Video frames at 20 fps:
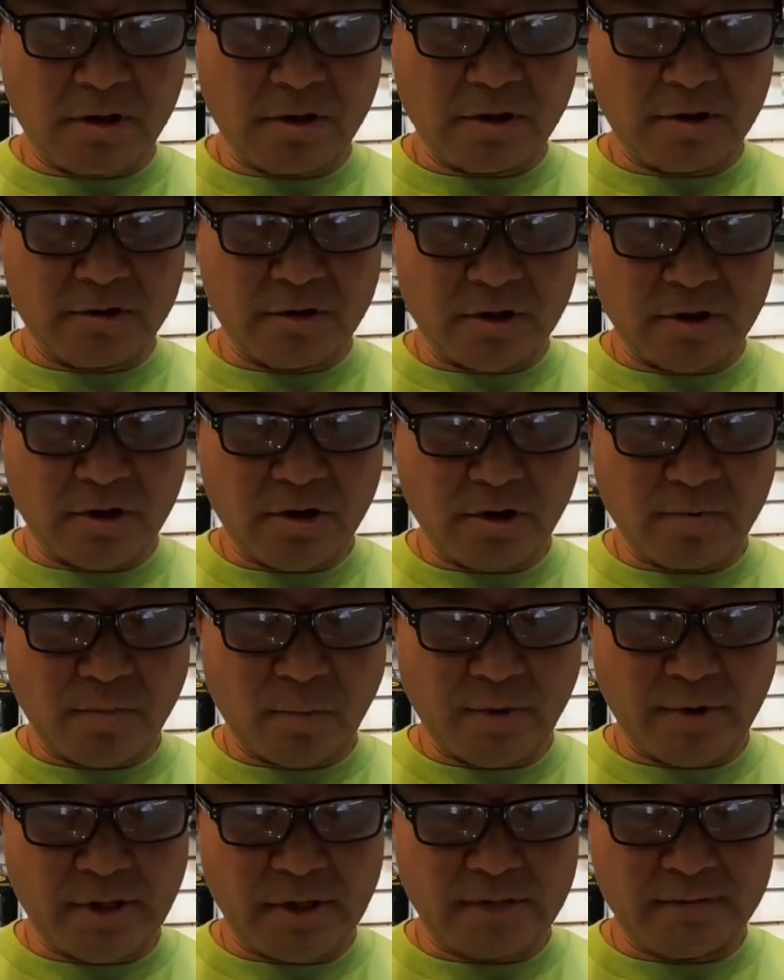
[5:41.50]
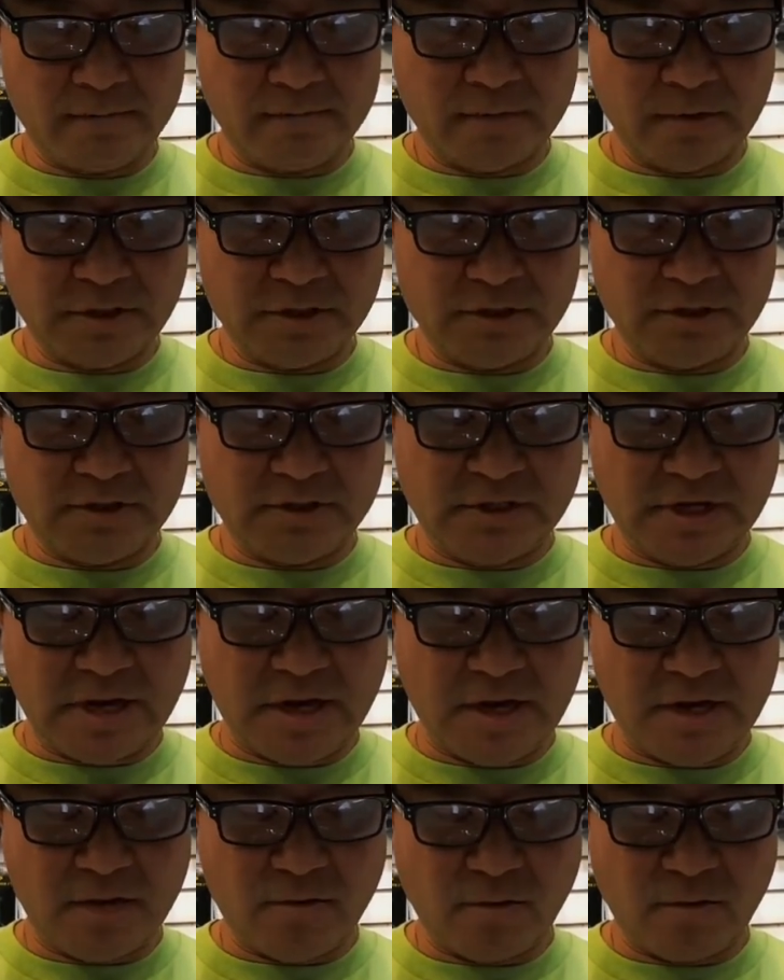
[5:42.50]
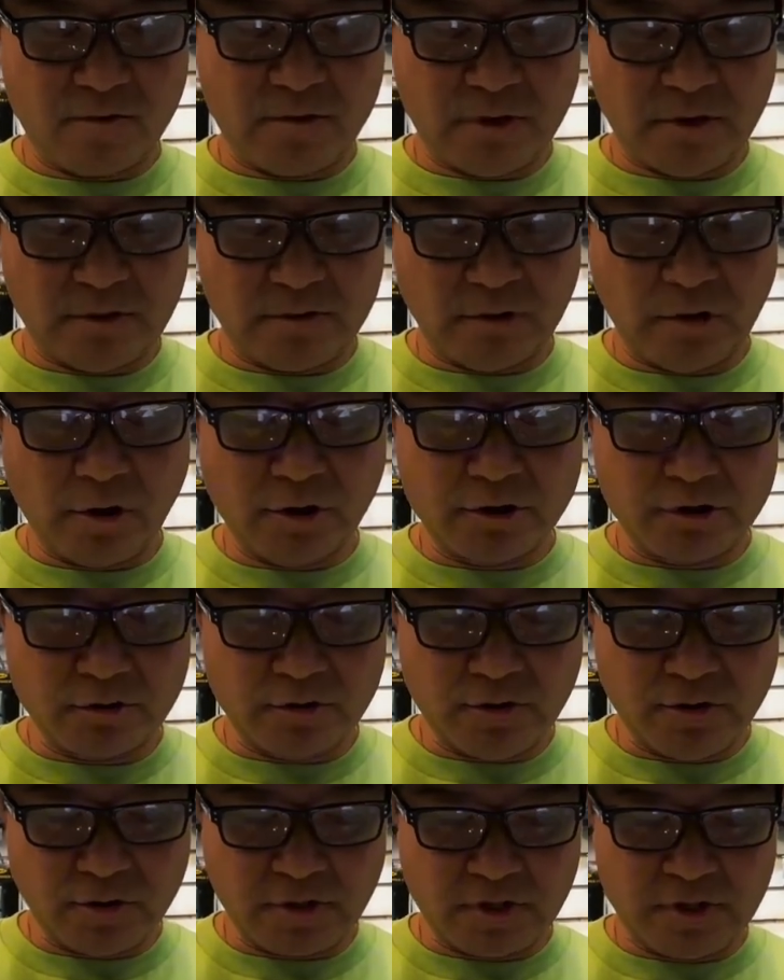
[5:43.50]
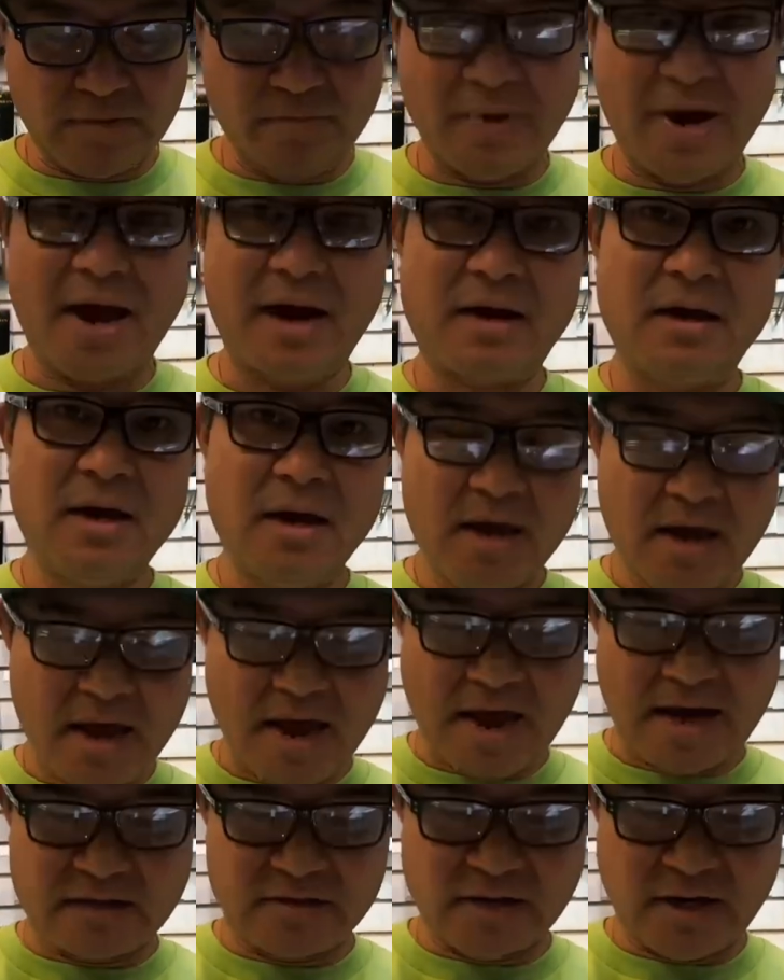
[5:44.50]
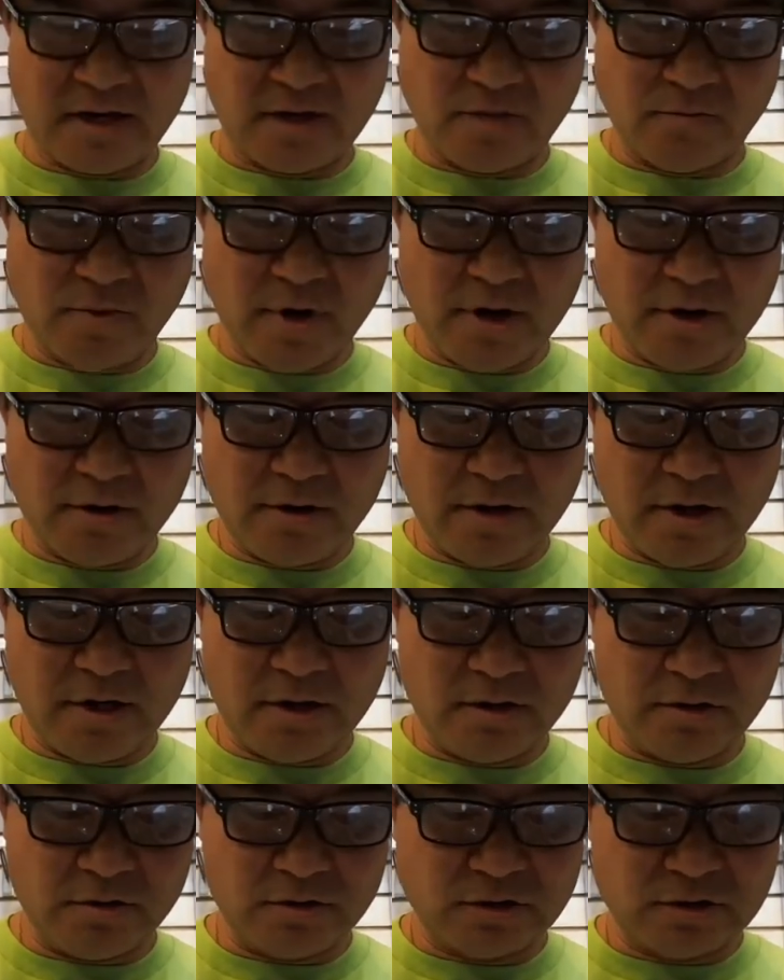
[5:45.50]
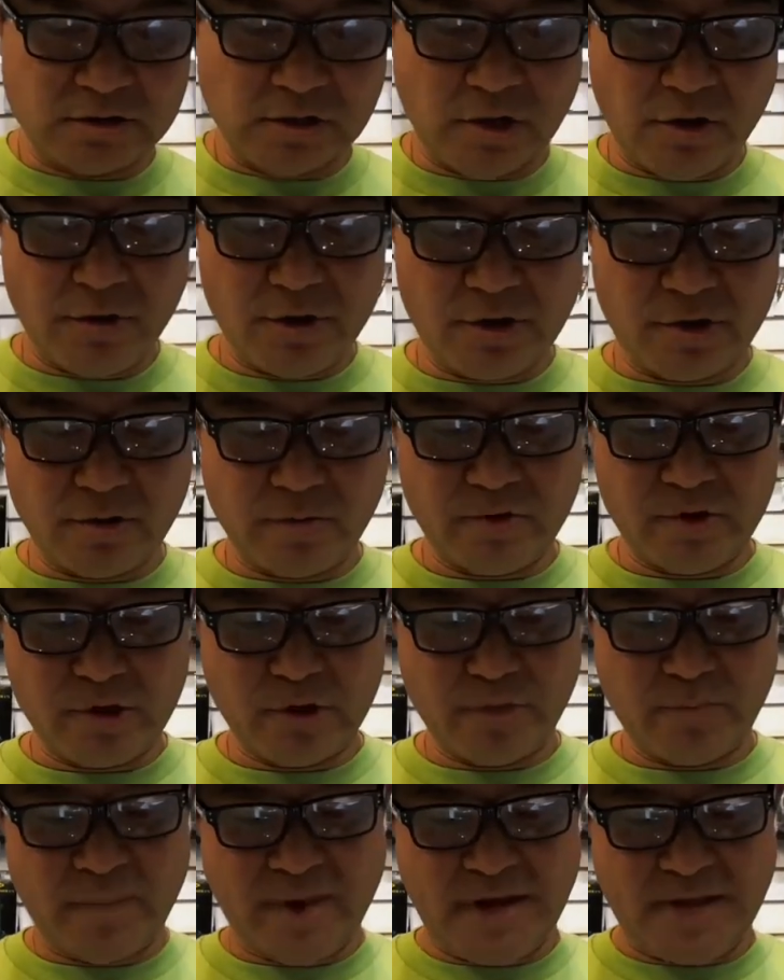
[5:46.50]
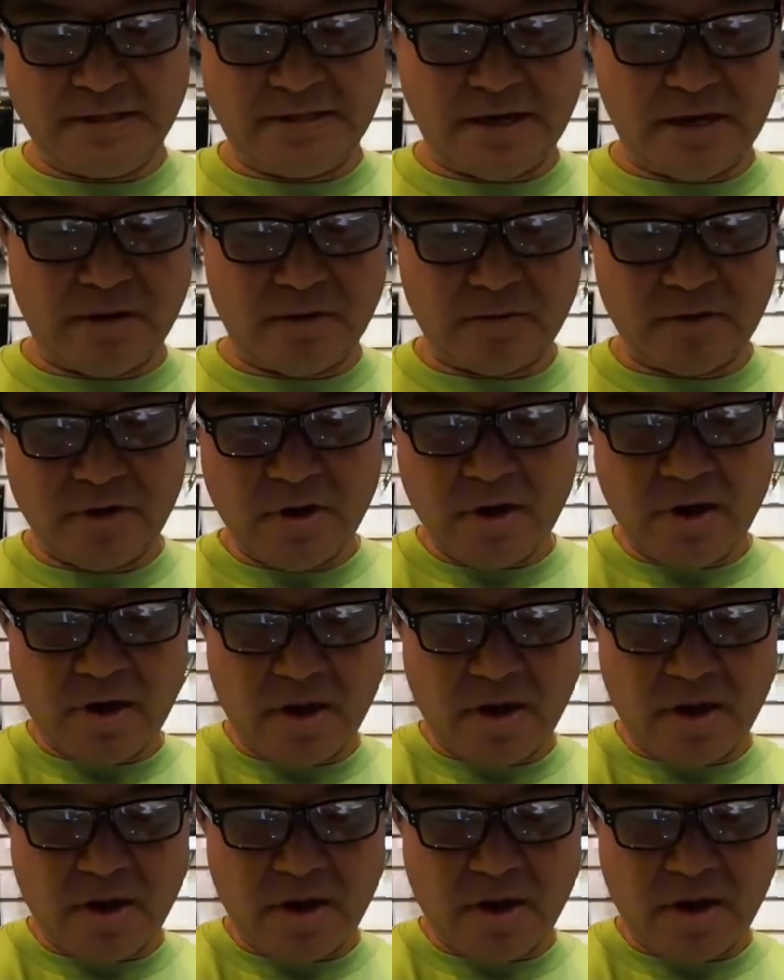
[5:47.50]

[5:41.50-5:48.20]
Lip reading: the hook point, I should say, or the larger the hook in the back, acts like a rudder, and it'll slow your bait down.